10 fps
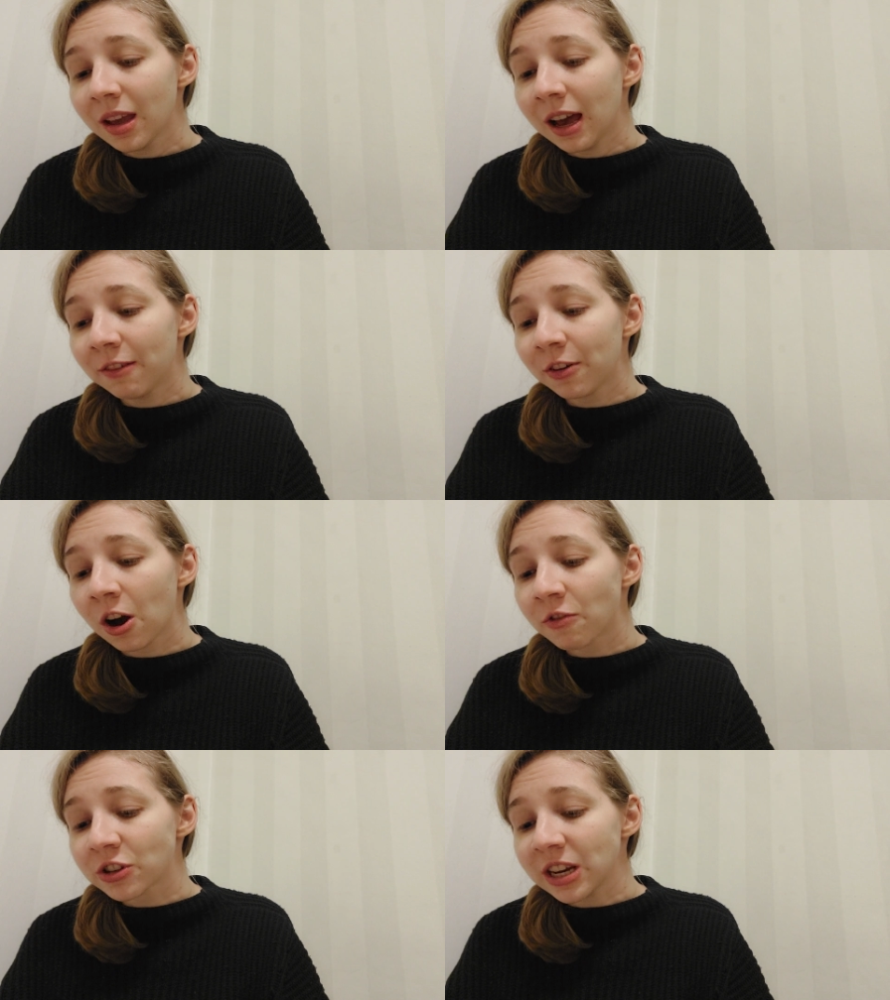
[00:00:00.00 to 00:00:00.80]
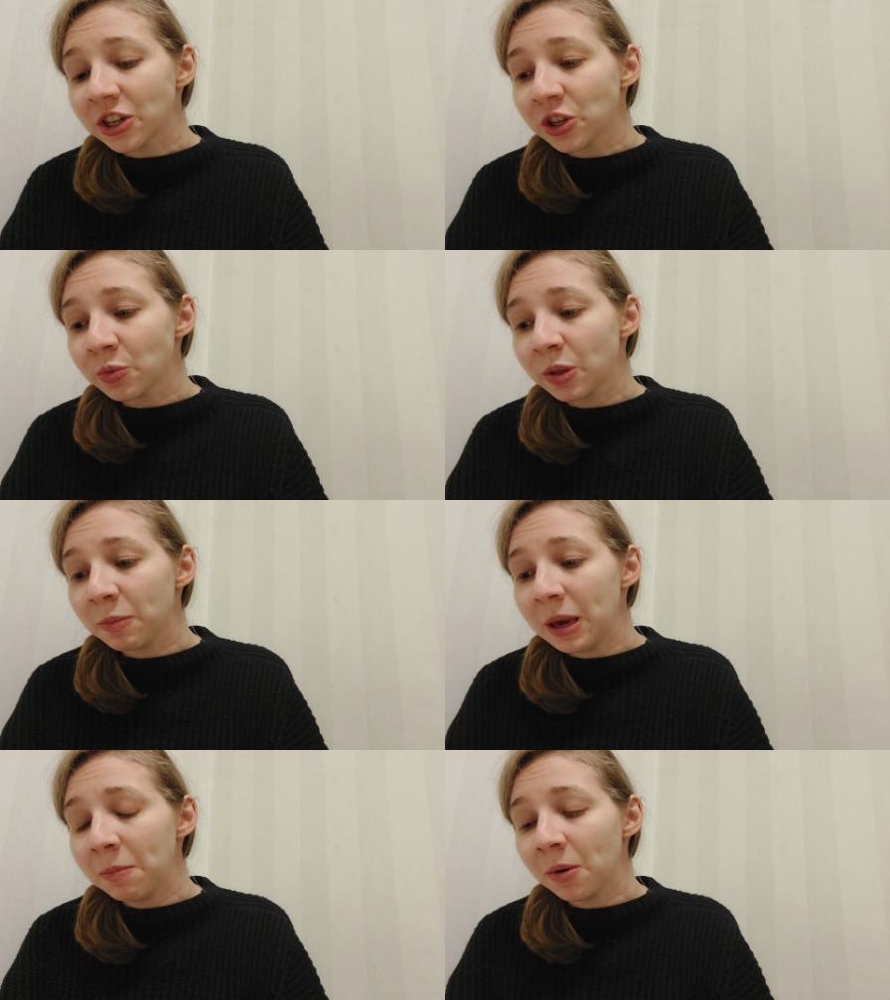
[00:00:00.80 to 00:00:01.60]
have conversations with
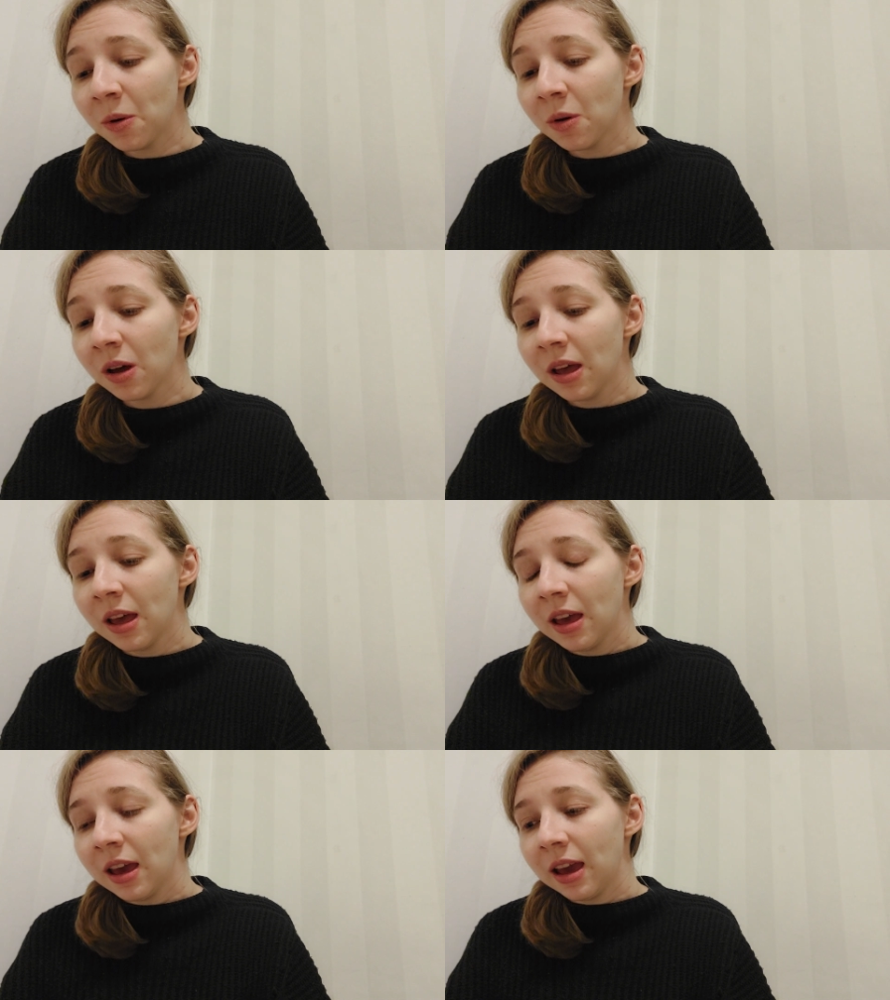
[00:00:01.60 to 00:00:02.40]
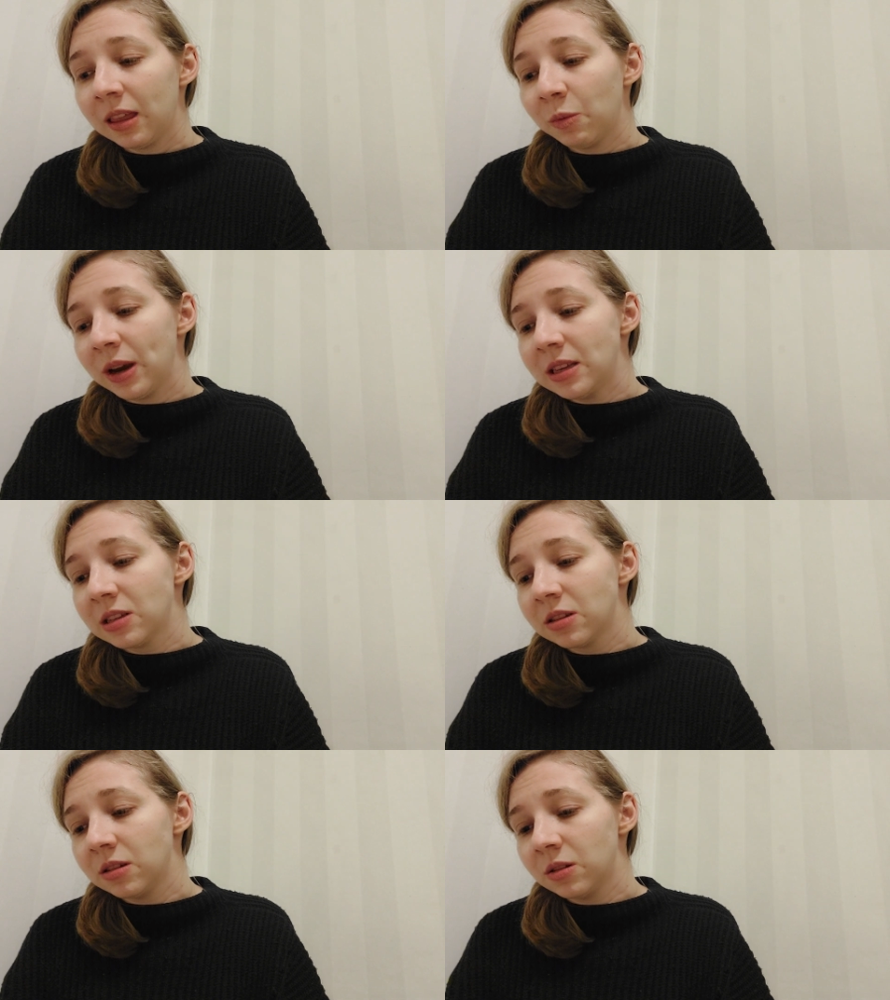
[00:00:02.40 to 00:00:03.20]
people and ways
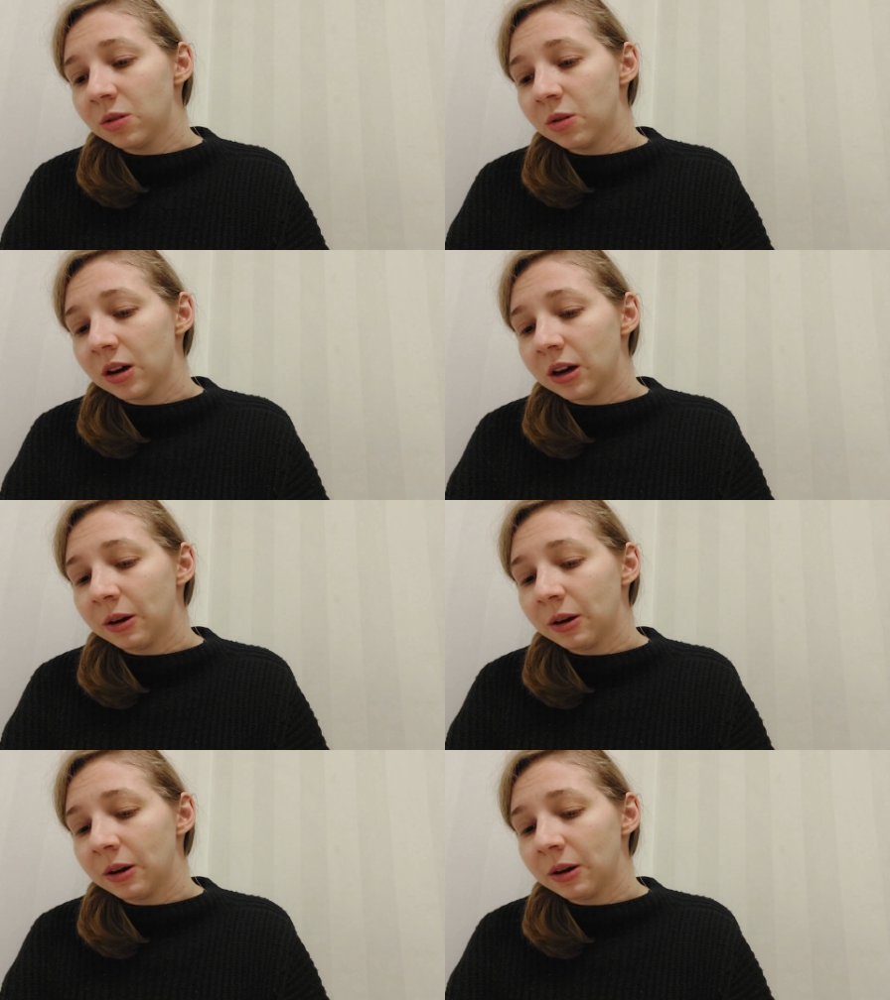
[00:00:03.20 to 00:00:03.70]
to,